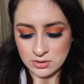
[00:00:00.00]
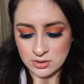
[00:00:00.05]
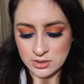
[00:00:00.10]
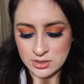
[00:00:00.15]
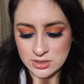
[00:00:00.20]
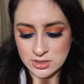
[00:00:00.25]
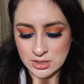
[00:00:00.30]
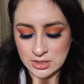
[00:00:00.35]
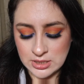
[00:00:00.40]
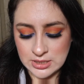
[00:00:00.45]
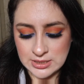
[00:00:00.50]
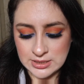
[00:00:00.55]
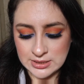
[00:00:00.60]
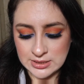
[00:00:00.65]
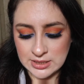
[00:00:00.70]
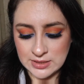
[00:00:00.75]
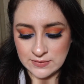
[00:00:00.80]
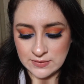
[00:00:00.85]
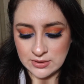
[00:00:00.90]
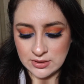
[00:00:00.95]
the sun is
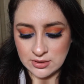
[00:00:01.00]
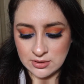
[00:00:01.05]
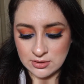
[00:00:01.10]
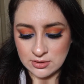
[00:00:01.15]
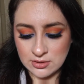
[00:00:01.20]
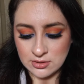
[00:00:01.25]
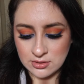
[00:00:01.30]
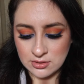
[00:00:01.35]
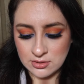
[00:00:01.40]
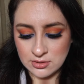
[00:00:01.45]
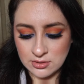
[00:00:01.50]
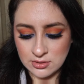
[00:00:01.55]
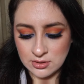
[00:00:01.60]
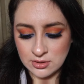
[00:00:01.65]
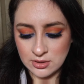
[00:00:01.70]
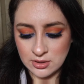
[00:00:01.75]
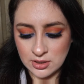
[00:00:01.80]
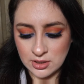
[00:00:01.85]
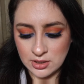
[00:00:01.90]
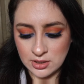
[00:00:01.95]
leaving
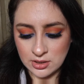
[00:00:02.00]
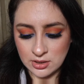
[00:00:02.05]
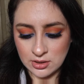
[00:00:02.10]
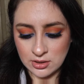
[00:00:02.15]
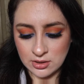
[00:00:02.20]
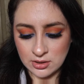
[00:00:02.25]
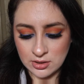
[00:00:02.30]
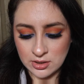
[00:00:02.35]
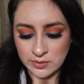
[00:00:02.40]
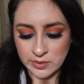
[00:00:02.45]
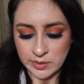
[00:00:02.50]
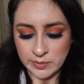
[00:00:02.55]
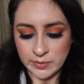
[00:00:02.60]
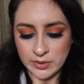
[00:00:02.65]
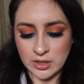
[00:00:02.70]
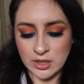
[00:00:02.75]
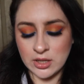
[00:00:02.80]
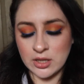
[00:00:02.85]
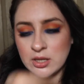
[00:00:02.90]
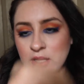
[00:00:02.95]
and coming
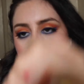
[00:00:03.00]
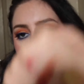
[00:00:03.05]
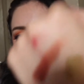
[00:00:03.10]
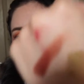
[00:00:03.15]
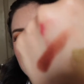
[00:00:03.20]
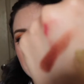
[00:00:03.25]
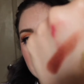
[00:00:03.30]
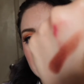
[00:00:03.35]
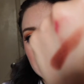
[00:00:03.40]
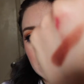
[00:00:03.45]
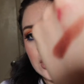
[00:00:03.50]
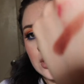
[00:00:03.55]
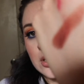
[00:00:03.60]
back and leaving